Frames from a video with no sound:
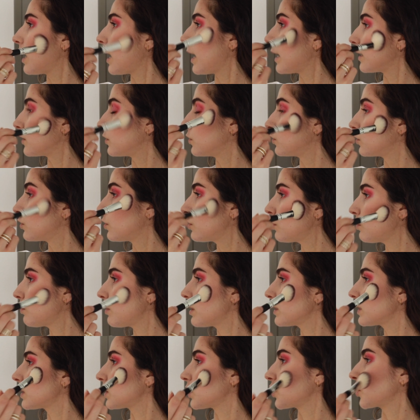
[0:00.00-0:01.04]
I don't
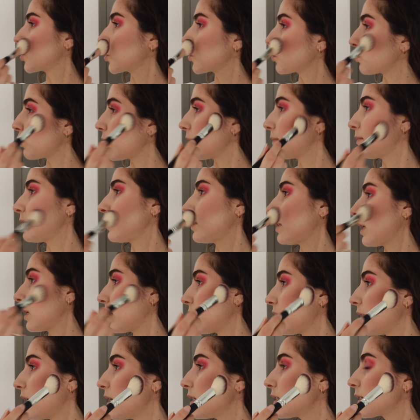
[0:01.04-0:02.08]
want to swipe it
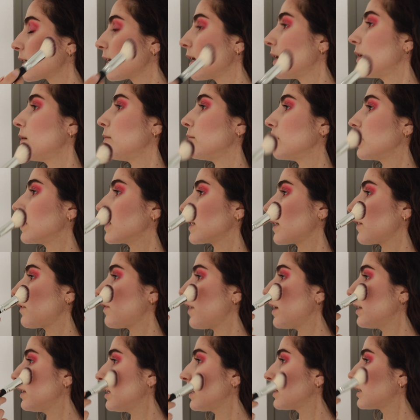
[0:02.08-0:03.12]
like this because I
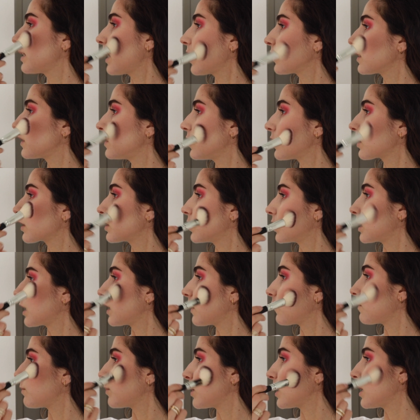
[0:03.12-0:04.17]
find that that's not going to
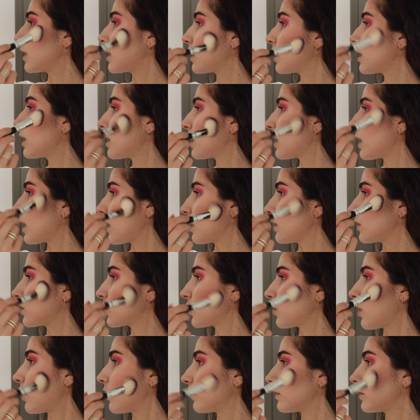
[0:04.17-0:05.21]
give me a
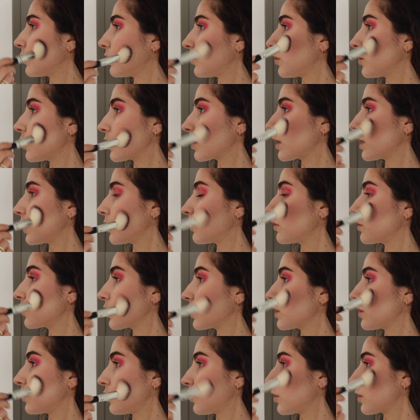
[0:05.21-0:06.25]
soft look. It'll
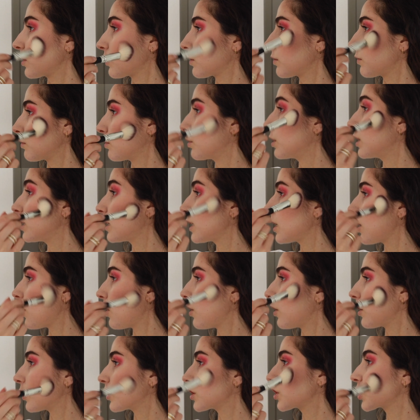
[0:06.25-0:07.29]
just look really
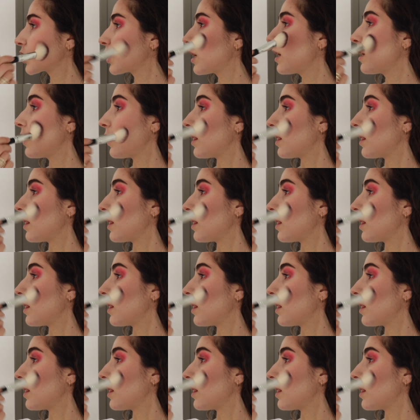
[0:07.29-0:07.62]
harsh.